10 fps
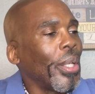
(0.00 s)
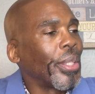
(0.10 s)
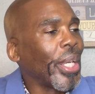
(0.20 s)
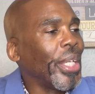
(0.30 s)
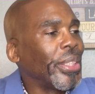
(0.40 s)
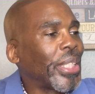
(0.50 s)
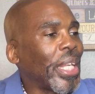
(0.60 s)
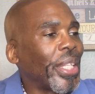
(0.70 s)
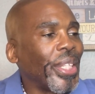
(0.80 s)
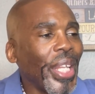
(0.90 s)
Things
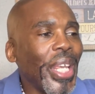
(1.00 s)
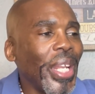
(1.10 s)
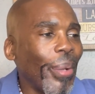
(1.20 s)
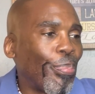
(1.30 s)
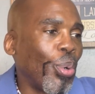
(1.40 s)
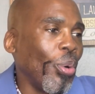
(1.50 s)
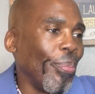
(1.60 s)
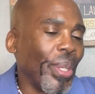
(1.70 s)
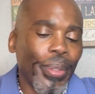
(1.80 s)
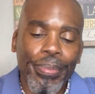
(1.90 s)
that need
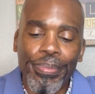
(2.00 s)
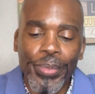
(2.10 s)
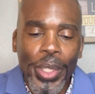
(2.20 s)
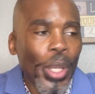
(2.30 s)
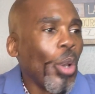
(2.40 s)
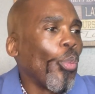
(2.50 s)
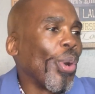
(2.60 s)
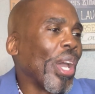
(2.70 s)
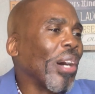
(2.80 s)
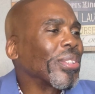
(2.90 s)
improvement.
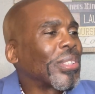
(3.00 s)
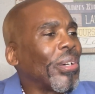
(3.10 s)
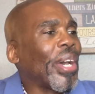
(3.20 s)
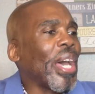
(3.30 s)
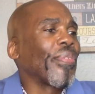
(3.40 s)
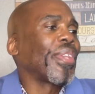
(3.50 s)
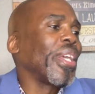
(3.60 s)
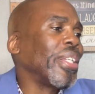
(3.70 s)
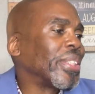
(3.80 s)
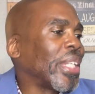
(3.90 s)
We also have
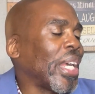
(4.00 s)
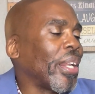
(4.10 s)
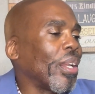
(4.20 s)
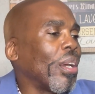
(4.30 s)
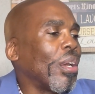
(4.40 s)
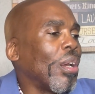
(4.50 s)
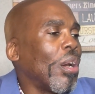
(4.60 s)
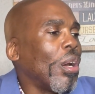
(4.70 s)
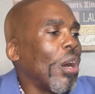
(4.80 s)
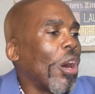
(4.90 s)
things that
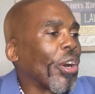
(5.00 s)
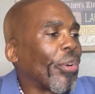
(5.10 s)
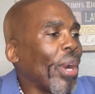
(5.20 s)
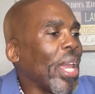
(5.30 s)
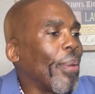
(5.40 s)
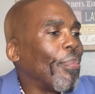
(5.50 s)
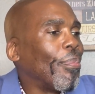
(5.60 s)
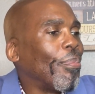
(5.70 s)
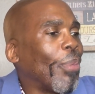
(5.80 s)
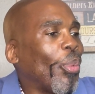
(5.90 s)
are great,
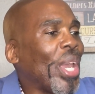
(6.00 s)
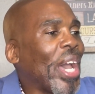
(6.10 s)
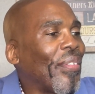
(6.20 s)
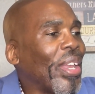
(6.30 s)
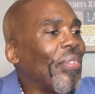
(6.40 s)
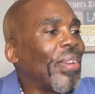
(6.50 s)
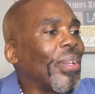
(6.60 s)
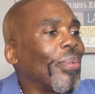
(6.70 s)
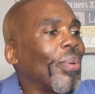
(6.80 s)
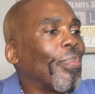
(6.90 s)
but we haven't
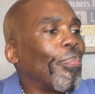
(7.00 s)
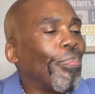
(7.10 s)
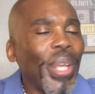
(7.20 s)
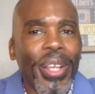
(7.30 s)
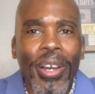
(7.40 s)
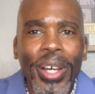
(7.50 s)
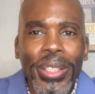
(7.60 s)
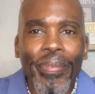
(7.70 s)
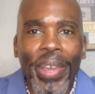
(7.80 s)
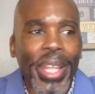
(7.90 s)
even been
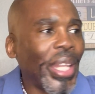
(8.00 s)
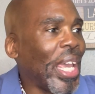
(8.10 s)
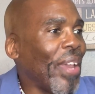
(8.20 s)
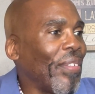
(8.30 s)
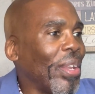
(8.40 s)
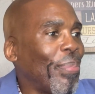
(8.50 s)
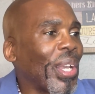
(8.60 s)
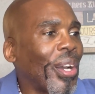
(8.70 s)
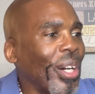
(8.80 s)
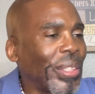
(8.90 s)
cultivated. They haven't even been
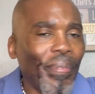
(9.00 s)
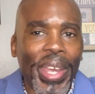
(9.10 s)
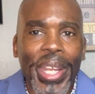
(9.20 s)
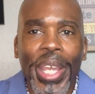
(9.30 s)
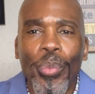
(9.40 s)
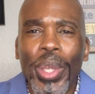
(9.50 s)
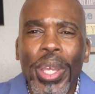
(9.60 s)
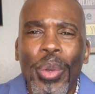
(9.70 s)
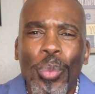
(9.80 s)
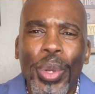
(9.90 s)
cultivated yet. We
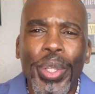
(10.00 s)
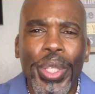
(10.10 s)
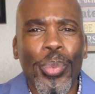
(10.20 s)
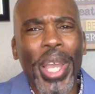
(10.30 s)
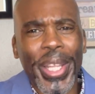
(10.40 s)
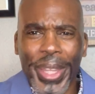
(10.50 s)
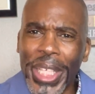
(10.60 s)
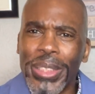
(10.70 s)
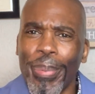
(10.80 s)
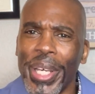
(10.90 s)
got
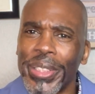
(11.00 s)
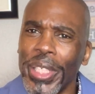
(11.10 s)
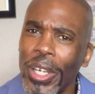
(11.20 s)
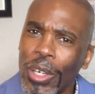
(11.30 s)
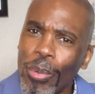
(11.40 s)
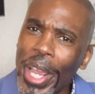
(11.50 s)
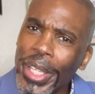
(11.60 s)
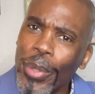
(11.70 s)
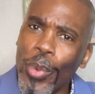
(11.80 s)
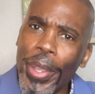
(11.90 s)
things about us that are great
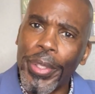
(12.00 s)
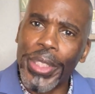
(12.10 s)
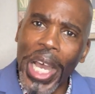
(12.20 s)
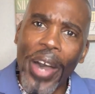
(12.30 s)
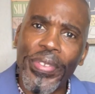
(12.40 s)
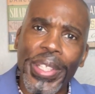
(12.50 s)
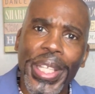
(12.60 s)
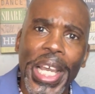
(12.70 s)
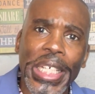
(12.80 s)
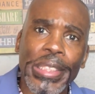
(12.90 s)
that we
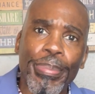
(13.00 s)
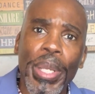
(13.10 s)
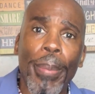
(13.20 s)
oftentimes be